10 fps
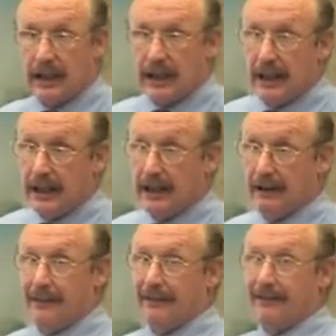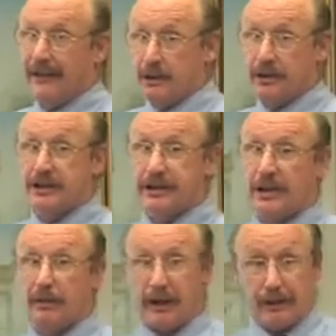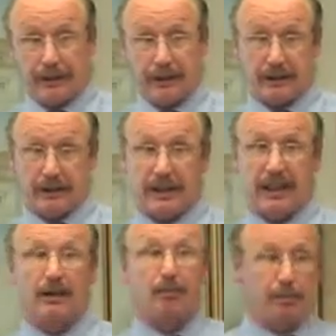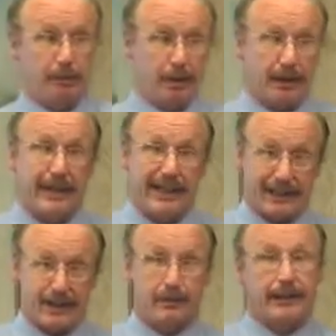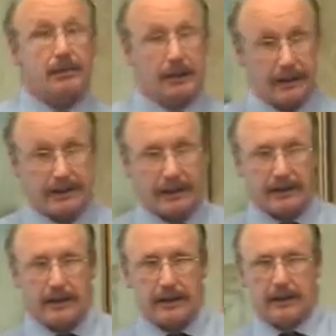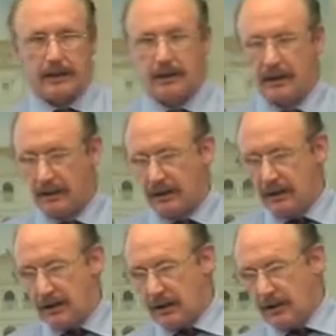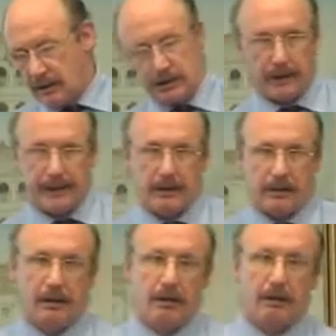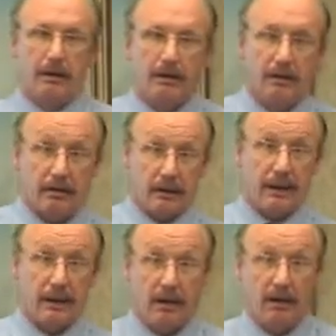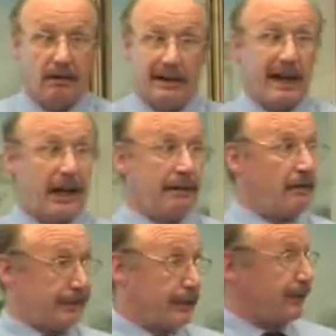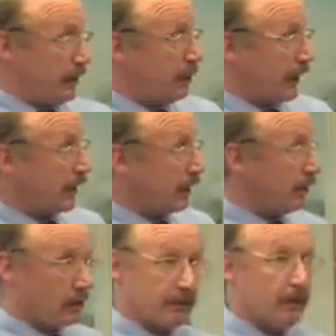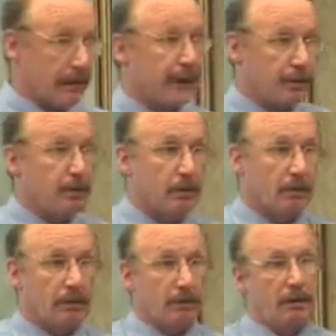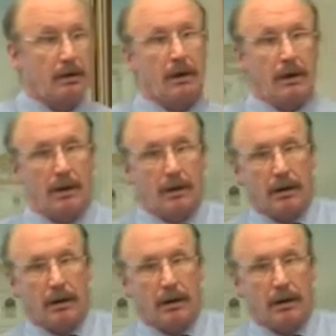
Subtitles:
He made it quite clear that he wasn't telling me I got to cut it down, but he expected me to take the hint. So I didn't. Okay? And did very badly. Got a very bad report.